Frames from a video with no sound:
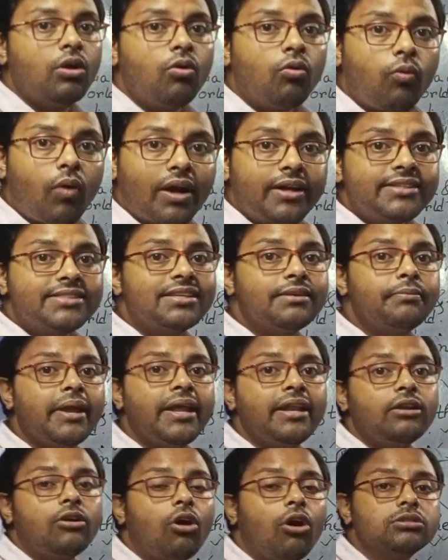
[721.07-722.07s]
What is the
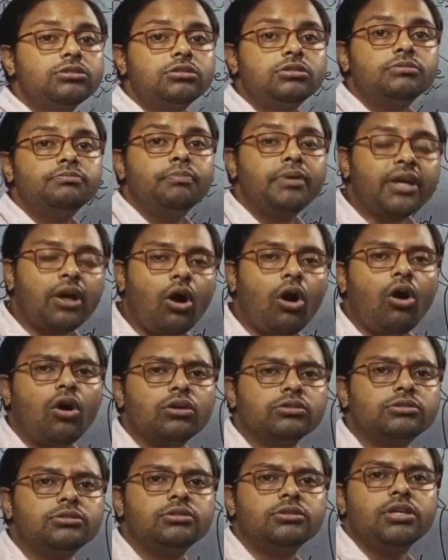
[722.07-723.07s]
main cause?
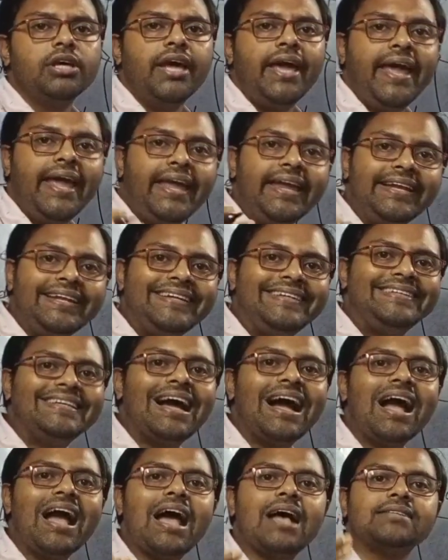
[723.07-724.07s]
Because
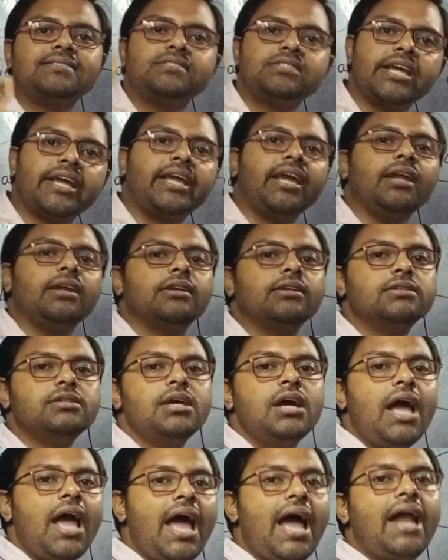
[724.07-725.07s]
India has
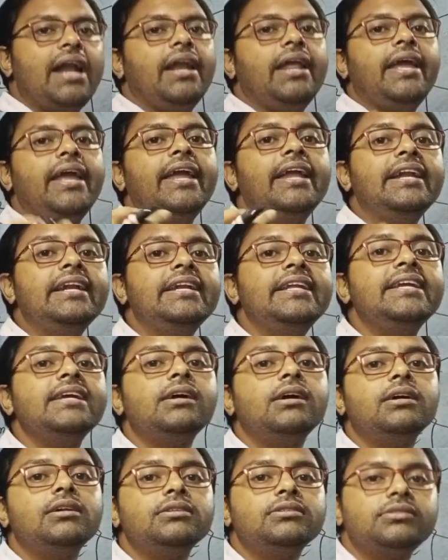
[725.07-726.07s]
taken an
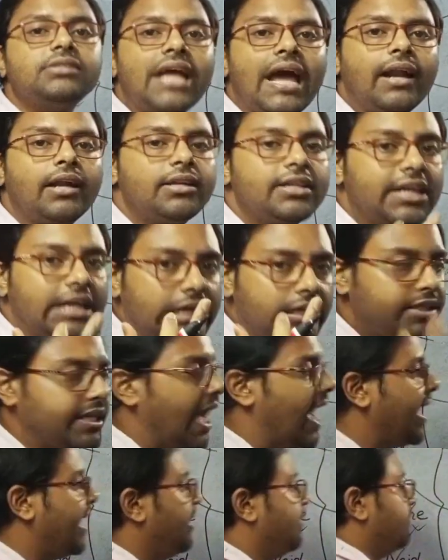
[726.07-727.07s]
Indian Standard
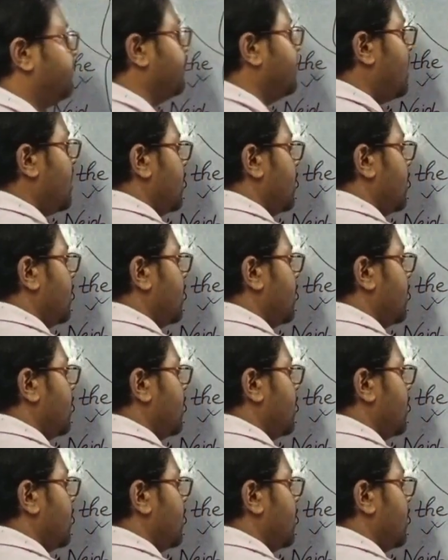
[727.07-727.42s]
Time,